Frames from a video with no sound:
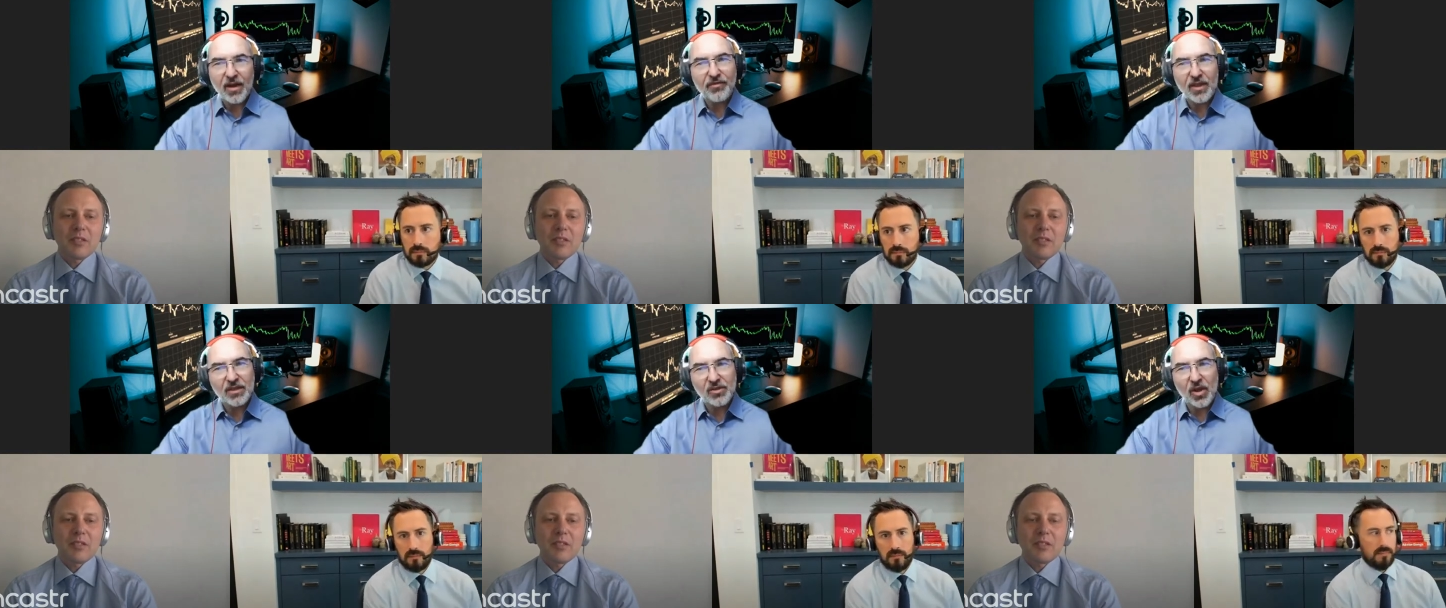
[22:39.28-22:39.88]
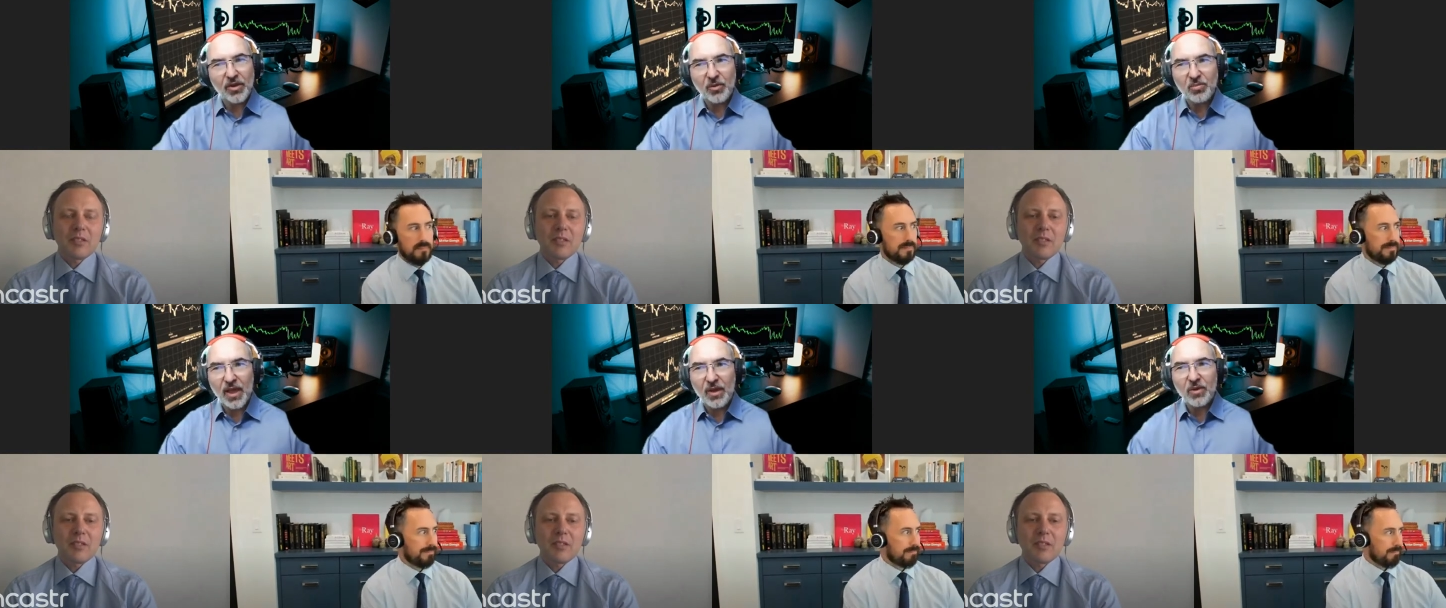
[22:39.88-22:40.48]
Speaker 1: enough things on their
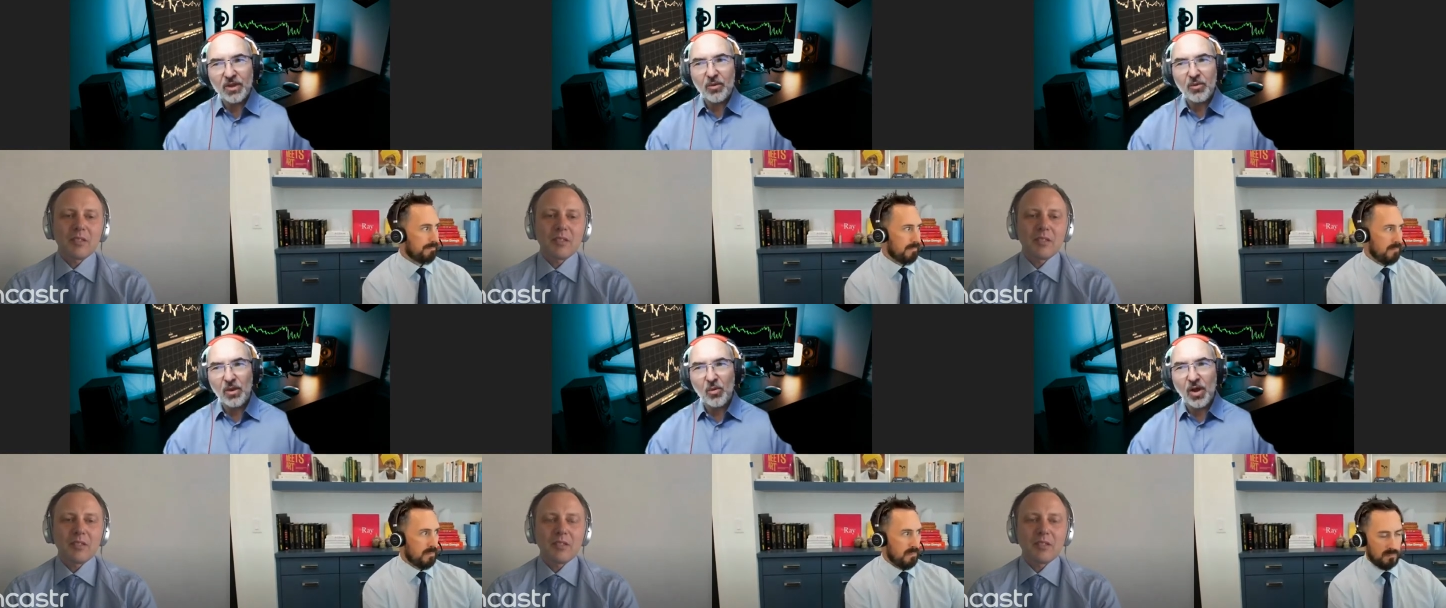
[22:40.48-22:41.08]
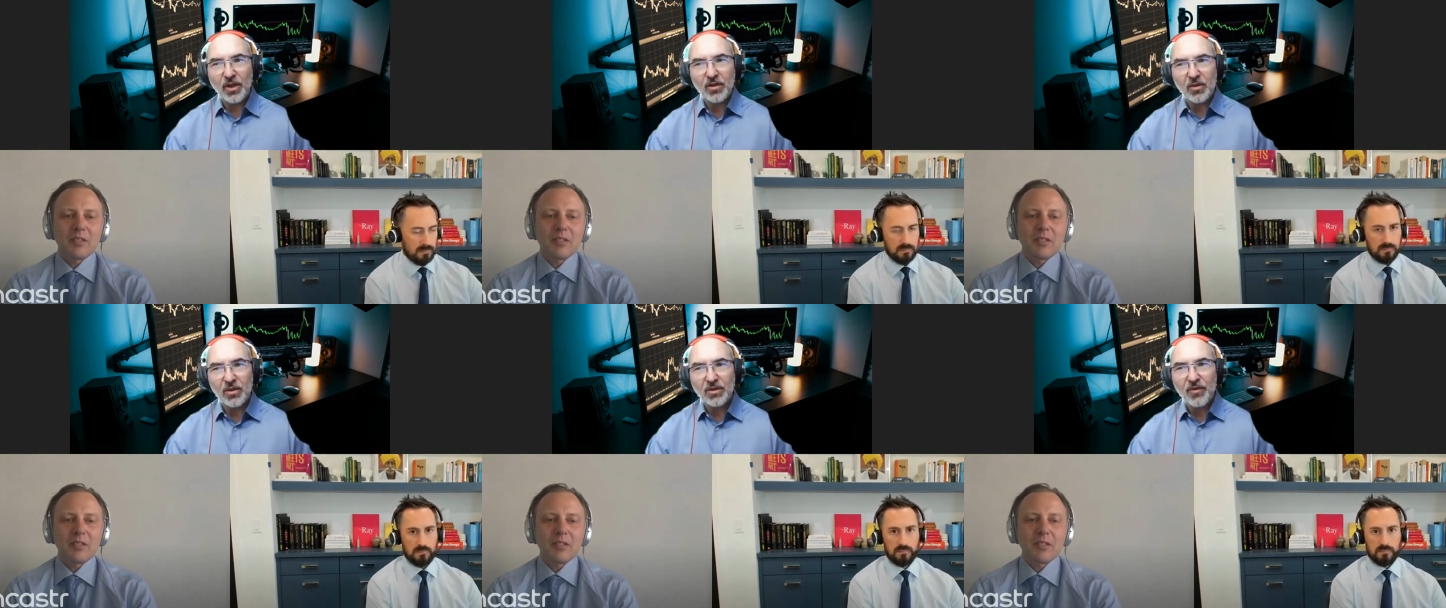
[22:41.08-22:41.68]
plate. What they really want to
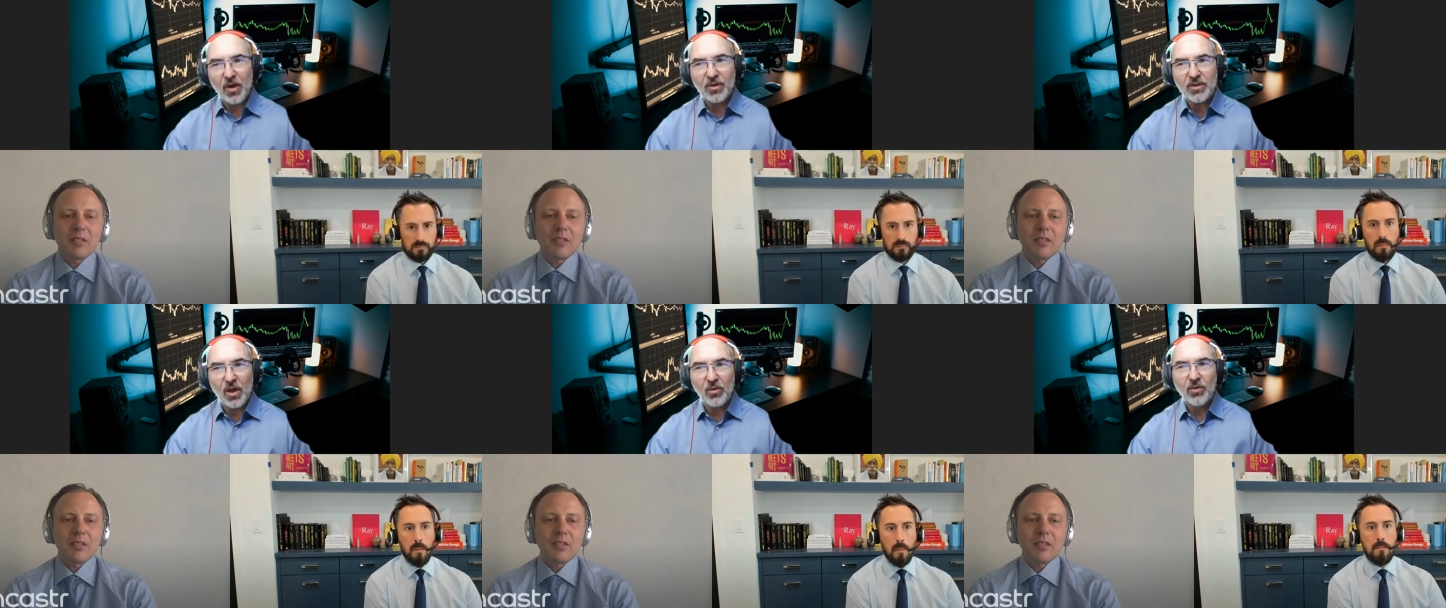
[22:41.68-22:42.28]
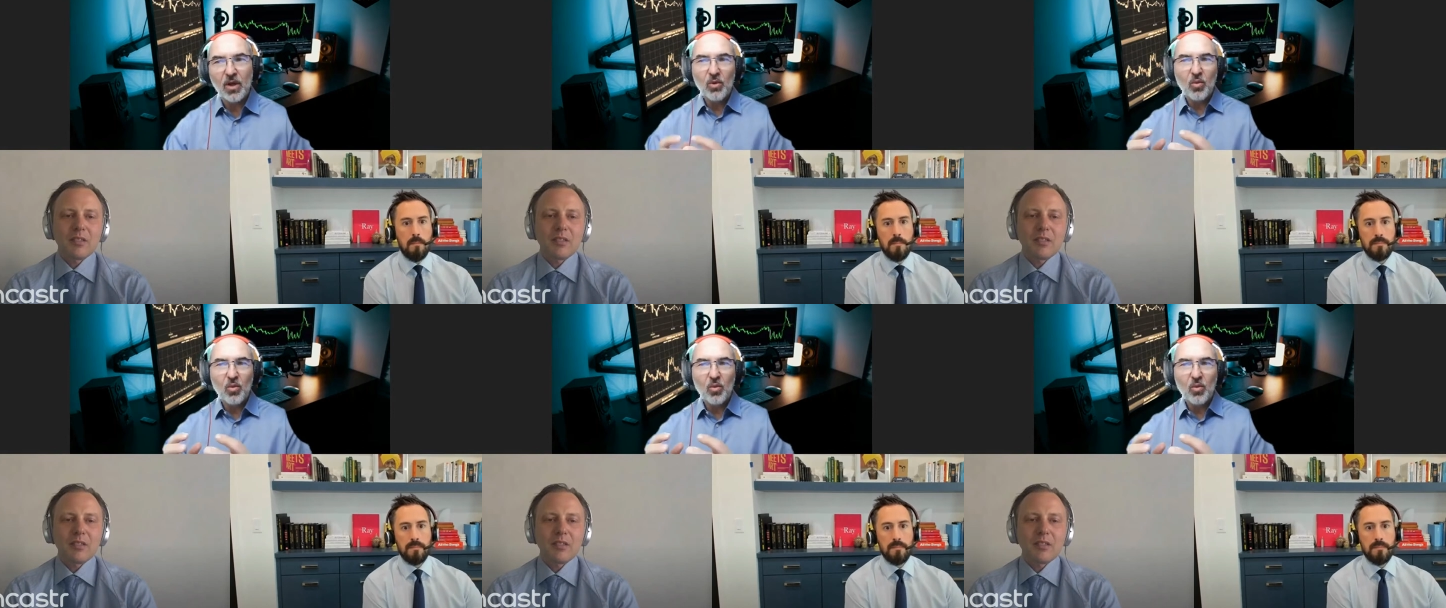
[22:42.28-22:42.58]
do is focus on